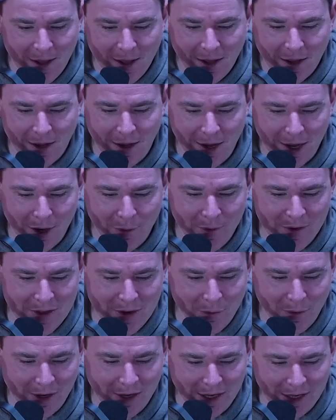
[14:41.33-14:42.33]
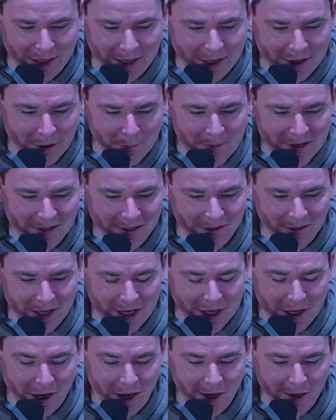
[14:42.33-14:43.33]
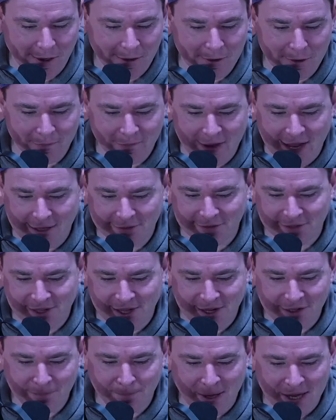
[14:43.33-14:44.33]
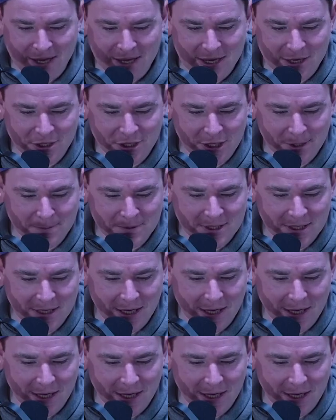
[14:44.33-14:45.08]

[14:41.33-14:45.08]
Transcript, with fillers: Uh, when they weren't getting intermittently conquered or vassalized by Egypt.